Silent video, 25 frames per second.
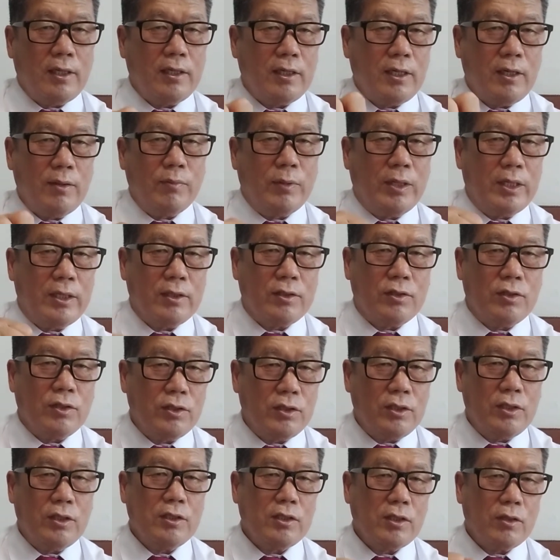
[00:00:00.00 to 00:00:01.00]
can make a
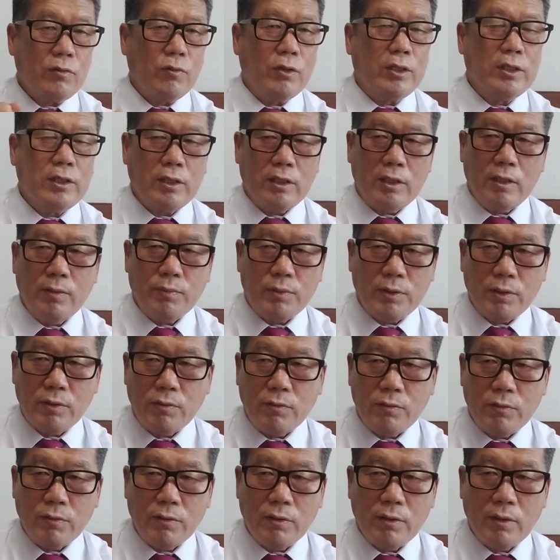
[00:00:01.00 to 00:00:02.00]
decision whether if
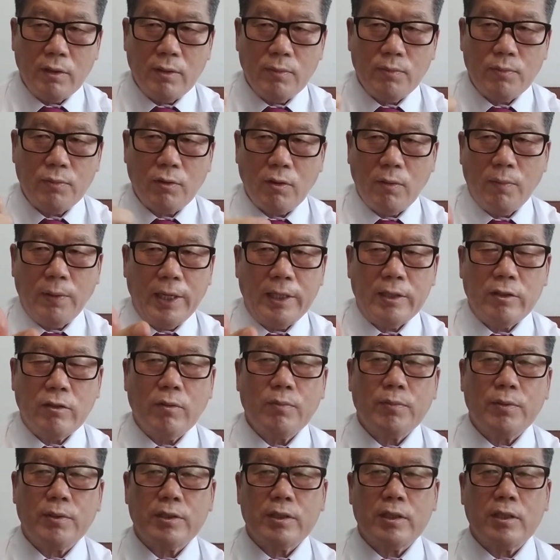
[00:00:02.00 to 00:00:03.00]
provide
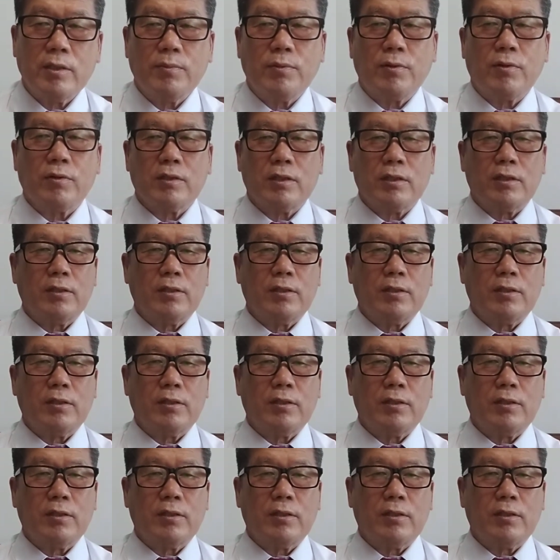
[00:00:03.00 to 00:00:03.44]
of the project